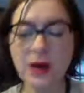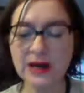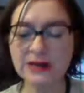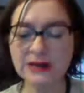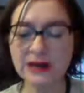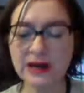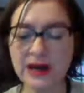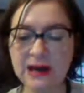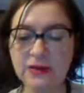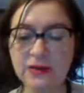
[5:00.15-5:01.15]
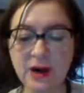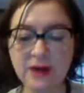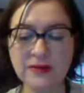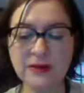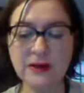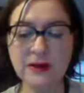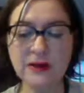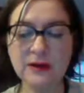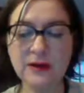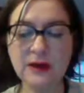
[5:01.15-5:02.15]
idea how you got there.
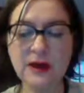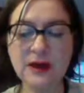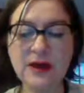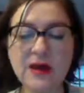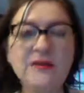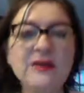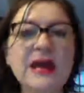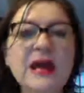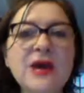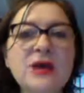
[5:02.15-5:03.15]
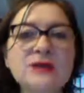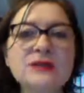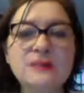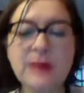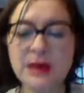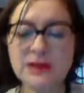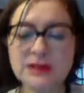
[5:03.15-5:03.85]
The air smells